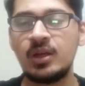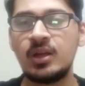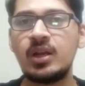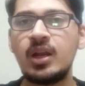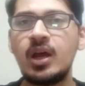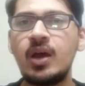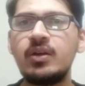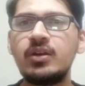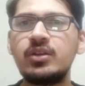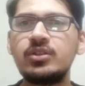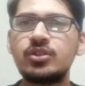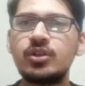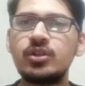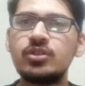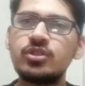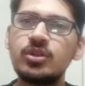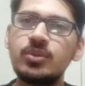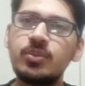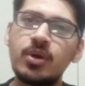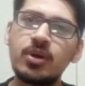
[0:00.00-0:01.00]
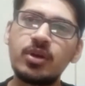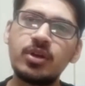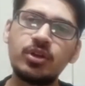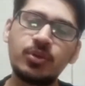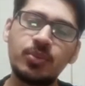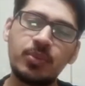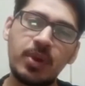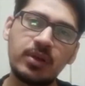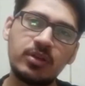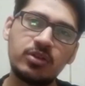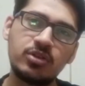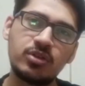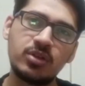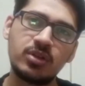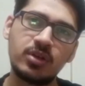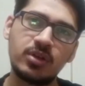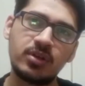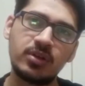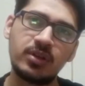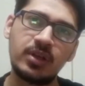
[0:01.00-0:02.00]
Now, it is also important to mention
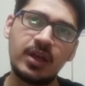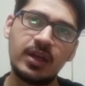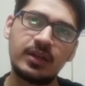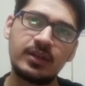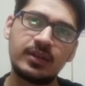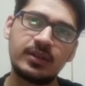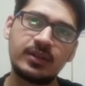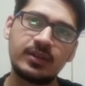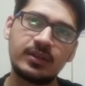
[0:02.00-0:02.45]
here that